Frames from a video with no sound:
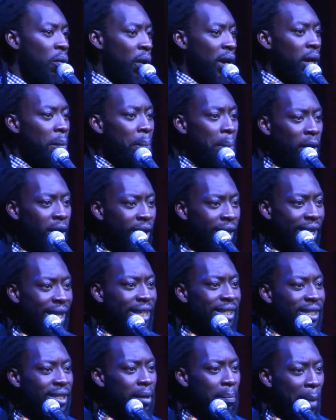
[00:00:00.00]
When a bullet
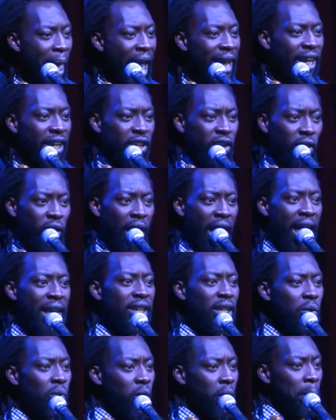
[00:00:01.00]
hits the back of your
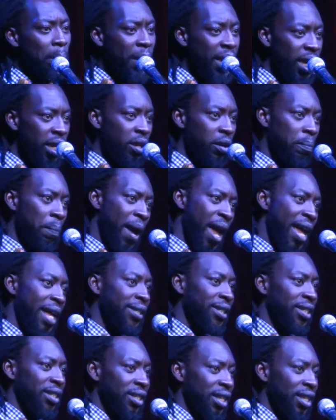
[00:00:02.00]
head, you will pee your pants.